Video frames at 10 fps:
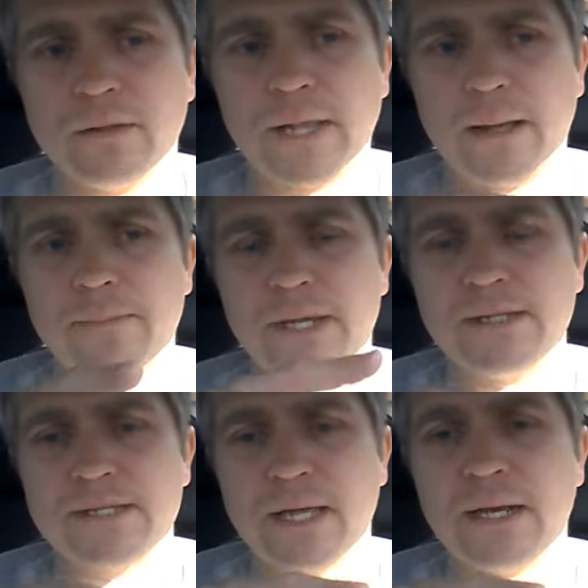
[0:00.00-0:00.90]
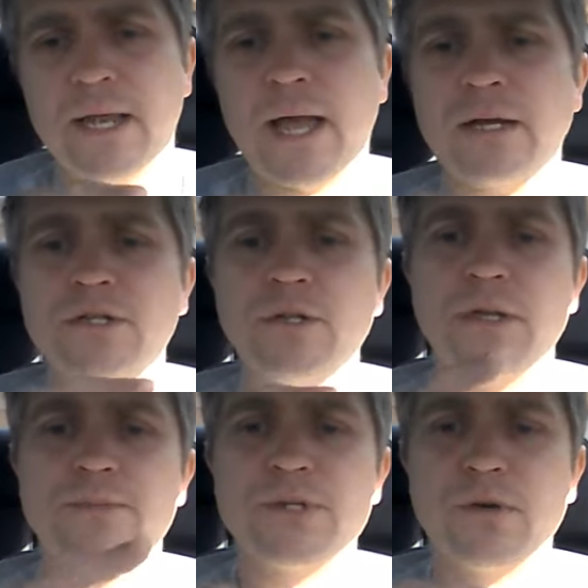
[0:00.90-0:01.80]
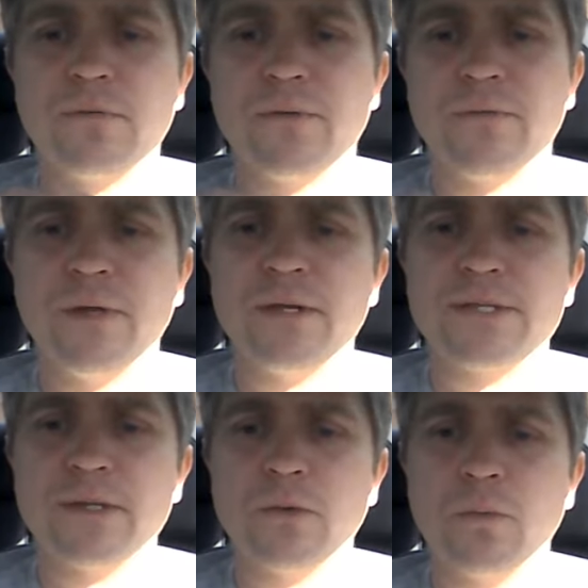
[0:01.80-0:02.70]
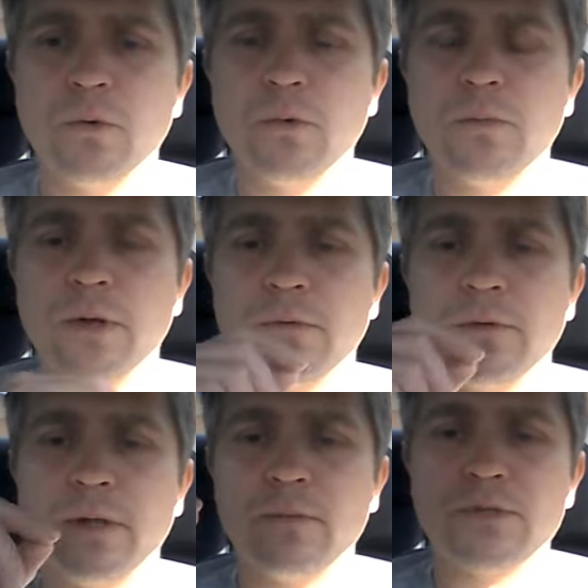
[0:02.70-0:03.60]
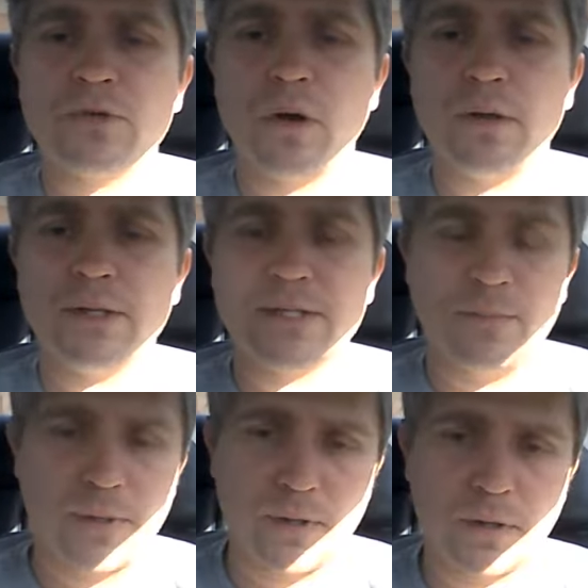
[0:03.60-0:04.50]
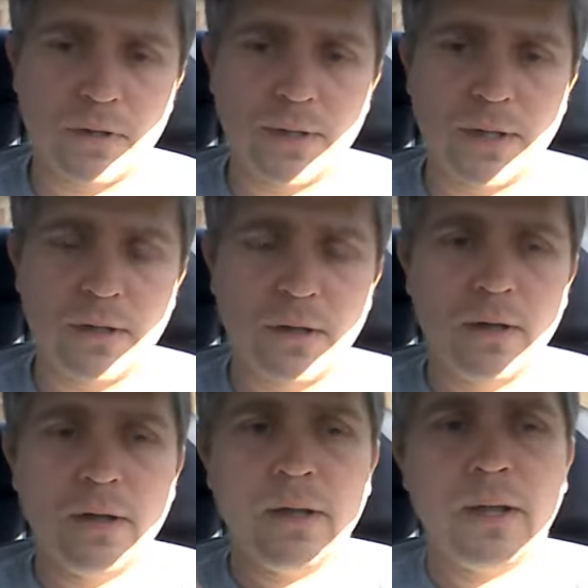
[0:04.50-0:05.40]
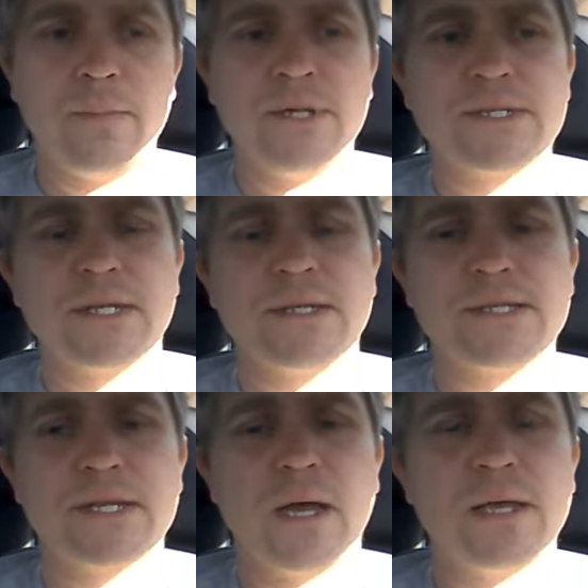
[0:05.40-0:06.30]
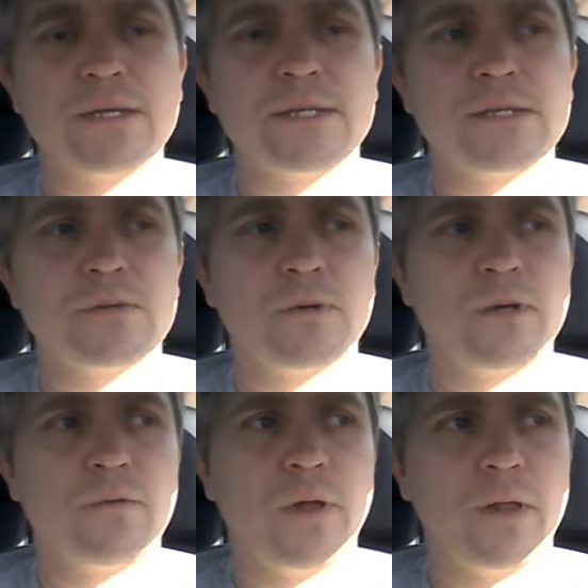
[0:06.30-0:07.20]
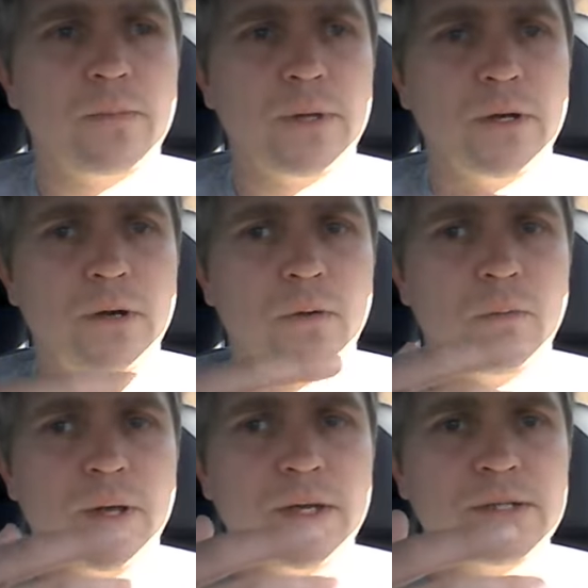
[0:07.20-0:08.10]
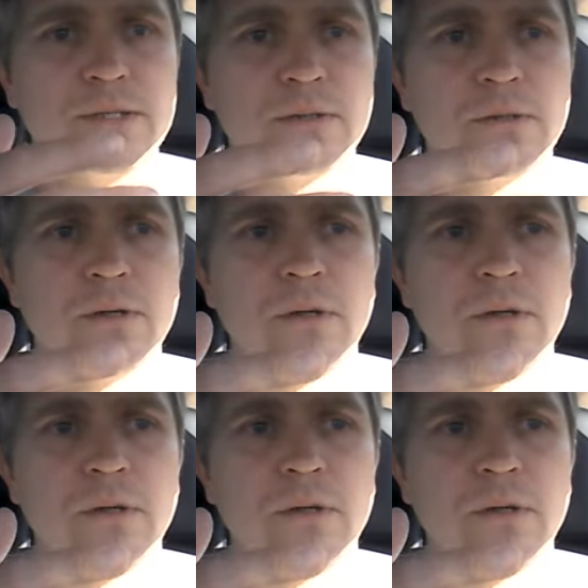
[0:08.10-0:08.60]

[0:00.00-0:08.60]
that means that he actually observed a fetus in the womb whenever he was drawing this empirically. That means that the sciences were developing in a way to